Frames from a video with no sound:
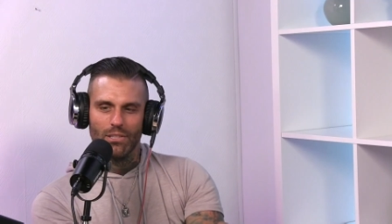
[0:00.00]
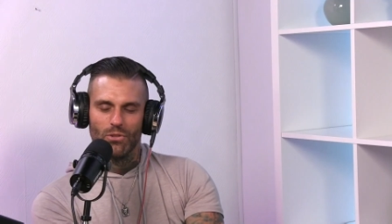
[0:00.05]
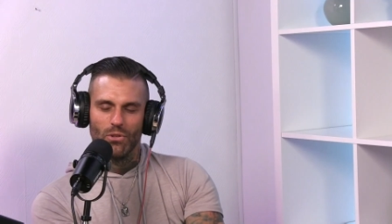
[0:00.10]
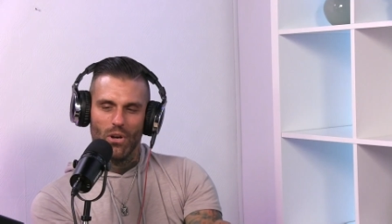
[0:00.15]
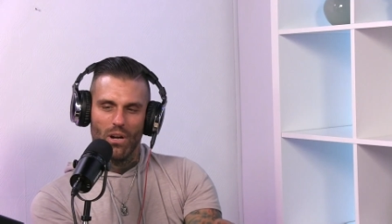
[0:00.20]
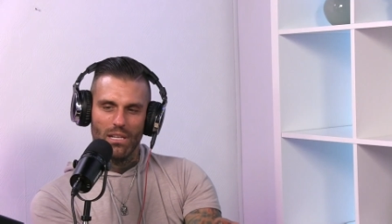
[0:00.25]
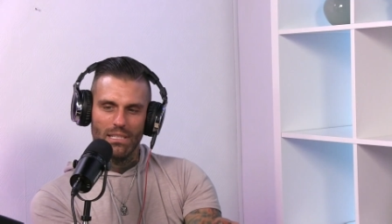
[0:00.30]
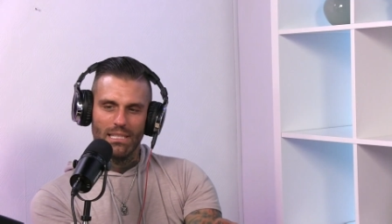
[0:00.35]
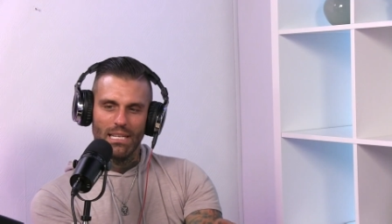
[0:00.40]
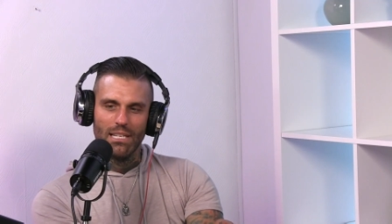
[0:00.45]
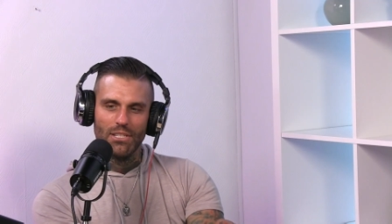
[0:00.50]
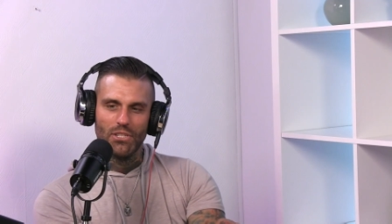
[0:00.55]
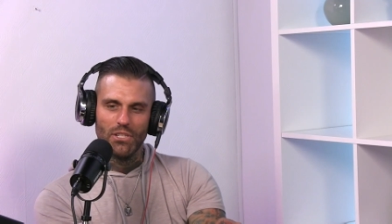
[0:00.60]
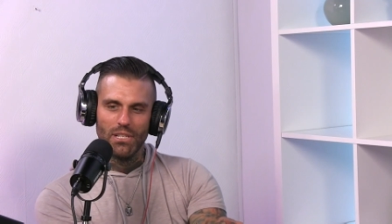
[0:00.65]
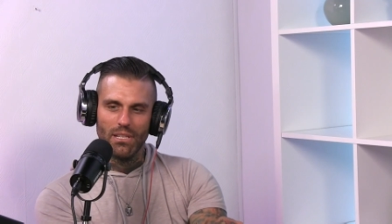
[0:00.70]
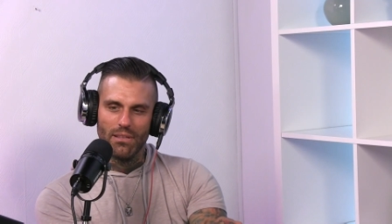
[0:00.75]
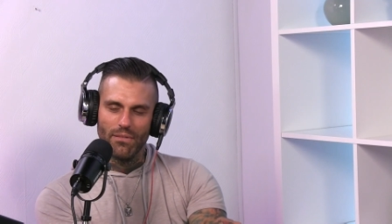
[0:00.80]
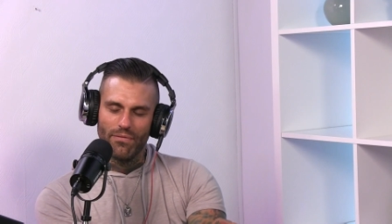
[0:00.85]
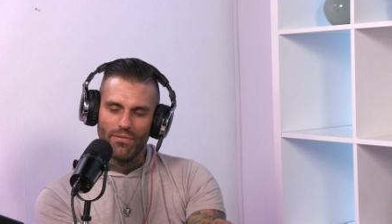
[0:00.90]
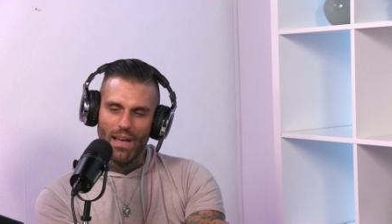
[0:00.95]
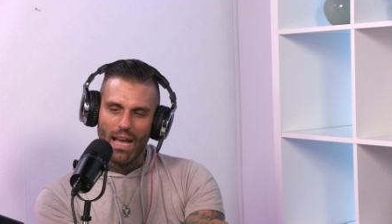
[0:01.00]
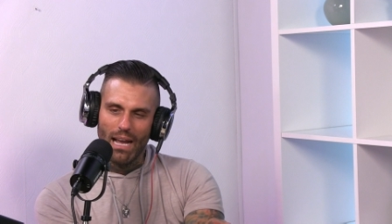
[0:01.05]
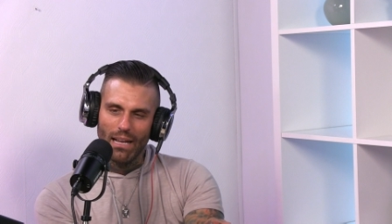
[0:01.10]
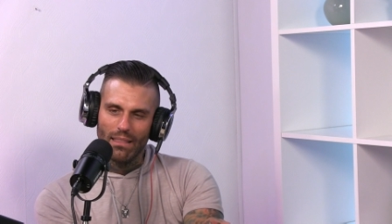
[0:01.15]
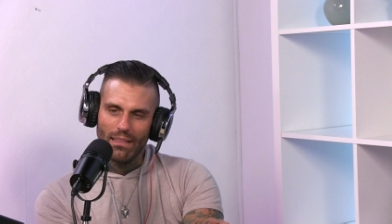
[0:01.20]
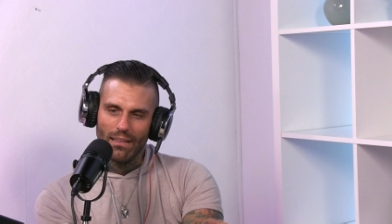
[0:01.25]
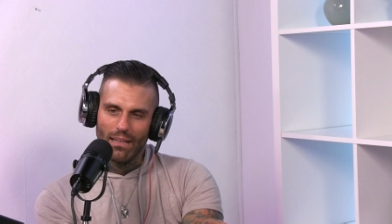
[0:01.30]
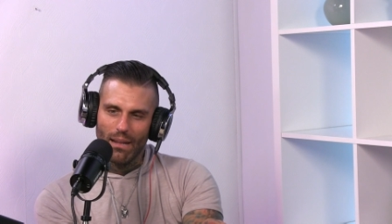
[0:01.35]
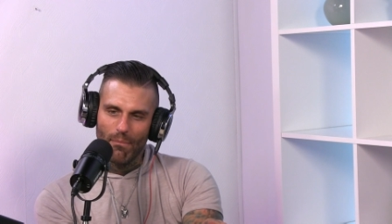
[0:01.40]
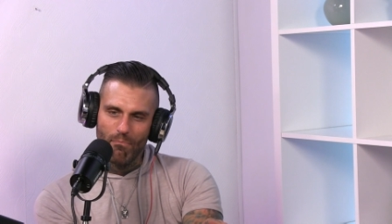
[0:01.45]
to draw attention to the
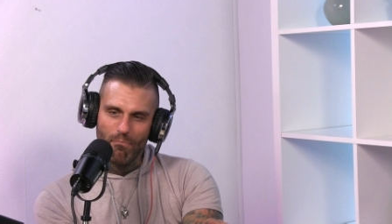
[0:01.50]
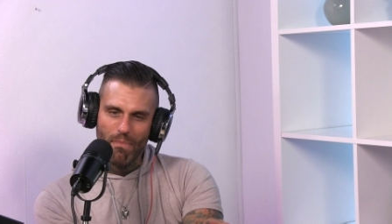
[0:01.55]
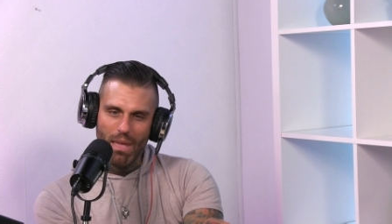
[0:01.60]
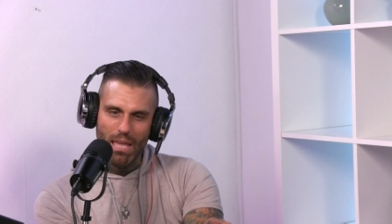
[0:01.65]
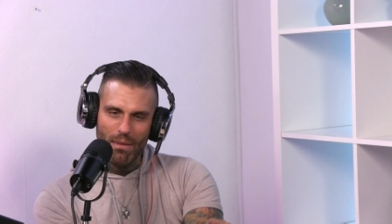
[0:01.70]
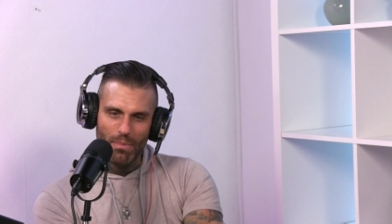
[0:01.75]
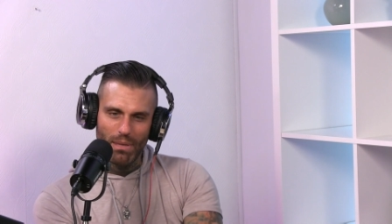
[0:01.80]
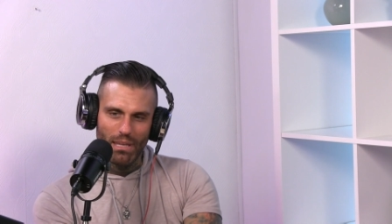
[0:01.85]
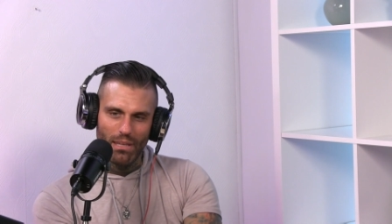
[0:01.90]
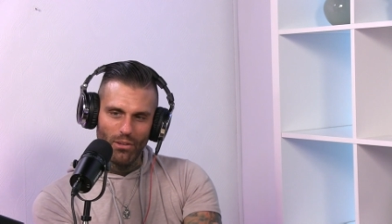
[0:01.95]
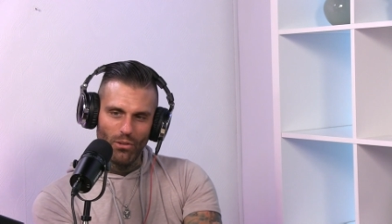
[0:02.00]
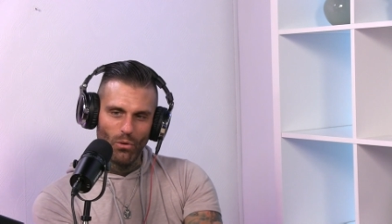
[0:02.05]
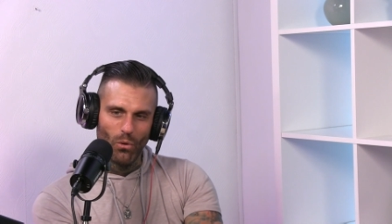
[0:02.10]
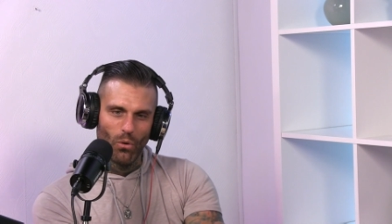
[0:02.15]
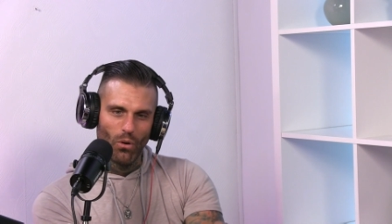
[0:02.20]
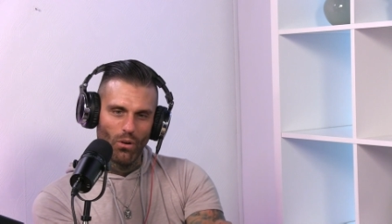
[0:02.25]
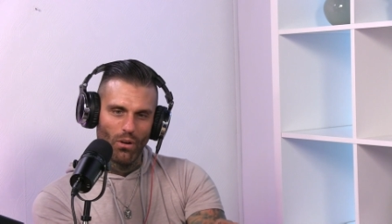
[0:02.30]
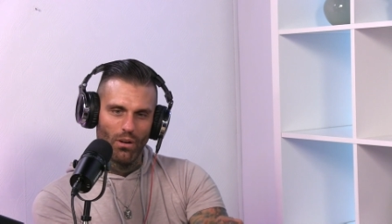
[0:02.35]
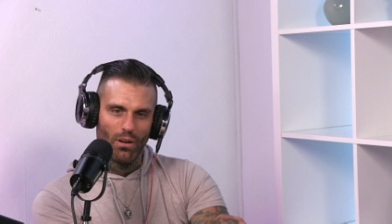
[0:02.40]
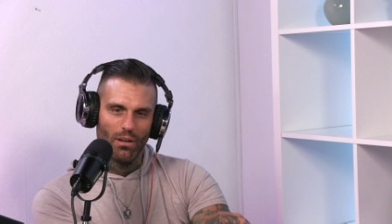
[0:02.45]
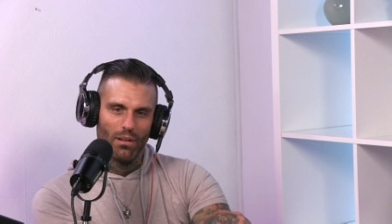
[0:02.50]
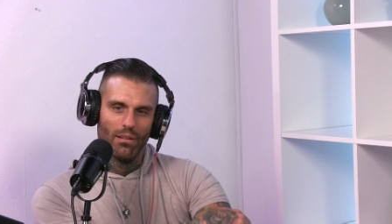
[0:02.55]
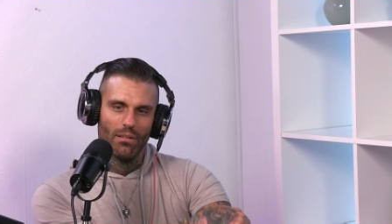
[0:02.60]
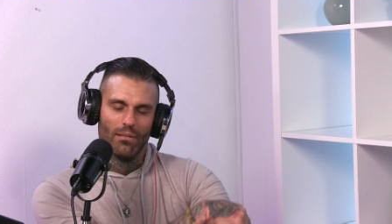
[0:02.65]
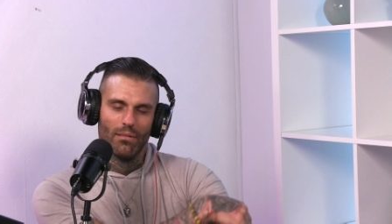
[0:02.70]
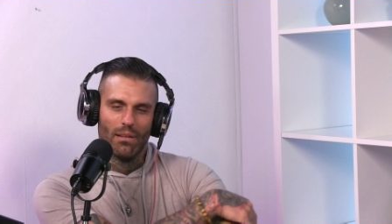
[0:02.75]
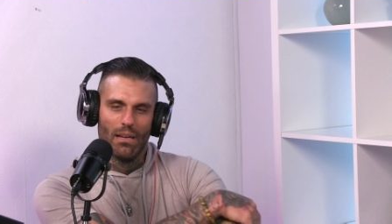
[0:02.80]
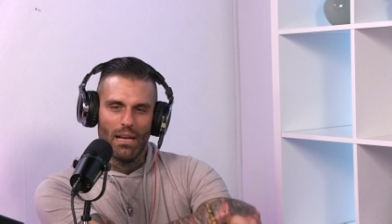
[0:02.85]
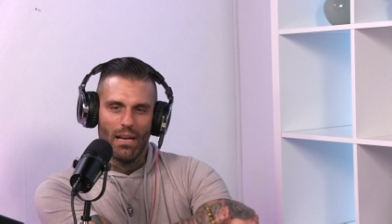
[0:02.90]
fact that maybe your